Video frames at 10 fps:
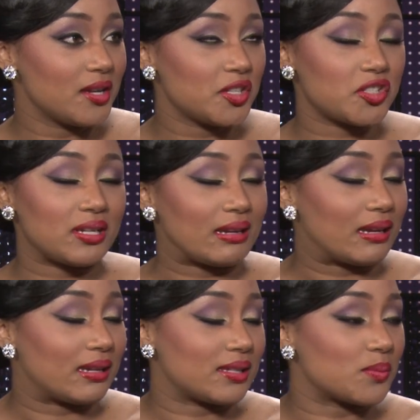She
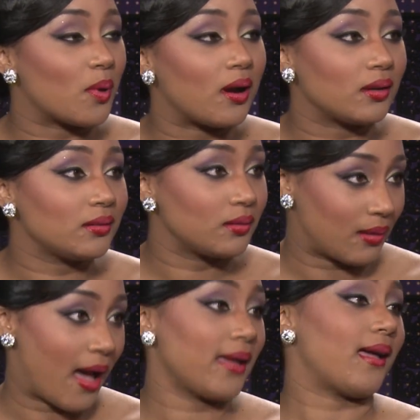is one,
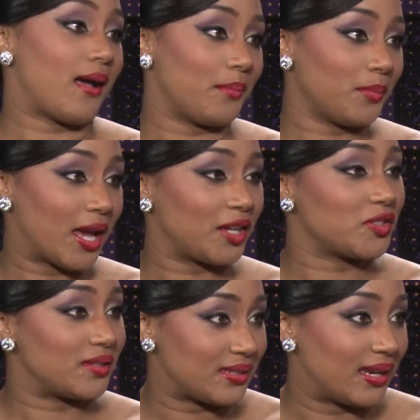I am, I
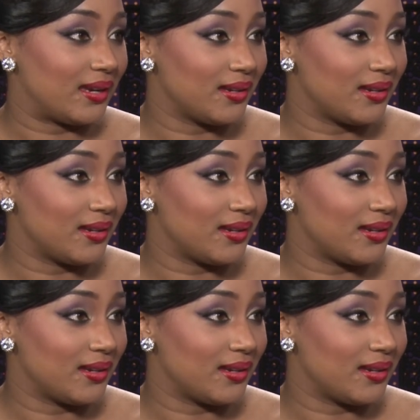should say,